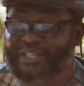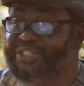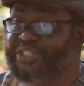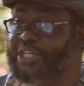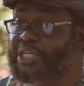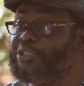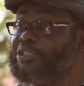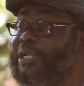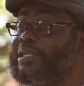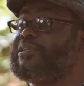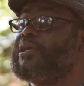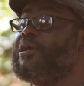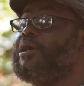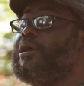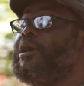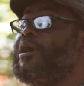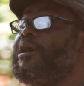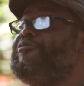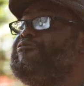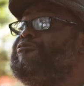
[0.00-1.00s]
I said that
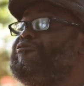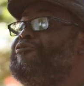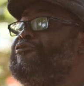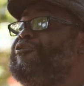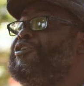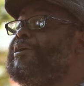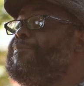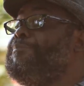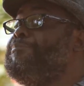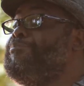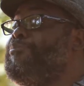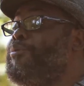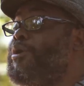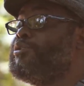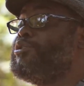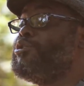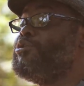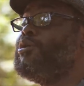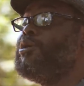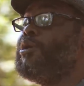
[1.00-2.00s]

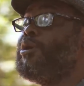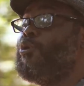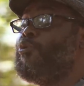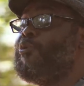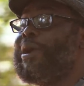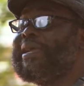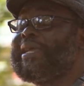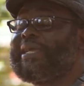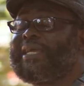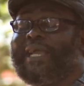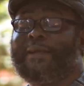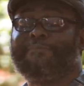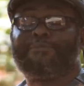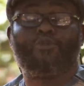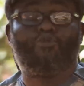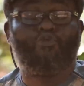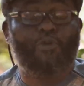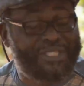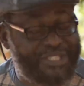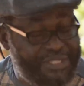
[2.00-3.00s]
everybody were
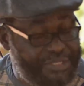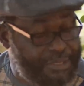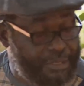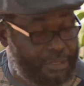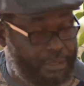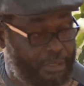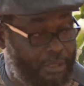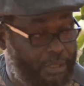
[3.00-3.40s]
kept waiting